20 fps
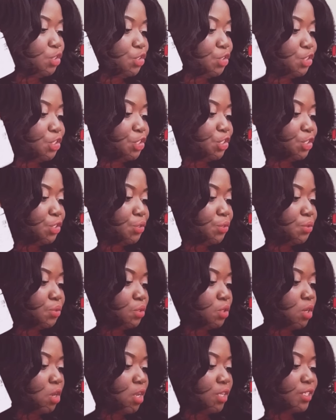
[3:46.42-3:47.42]
You
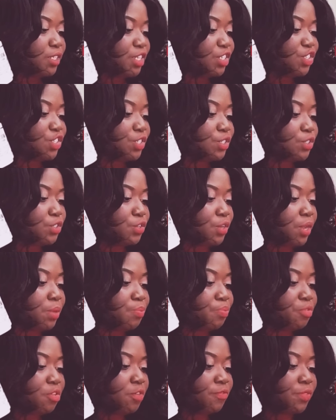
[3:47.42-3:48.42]
condition to
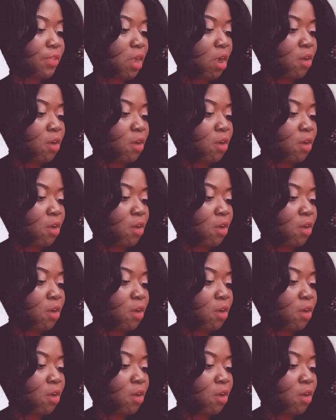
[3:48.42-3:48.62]
improve the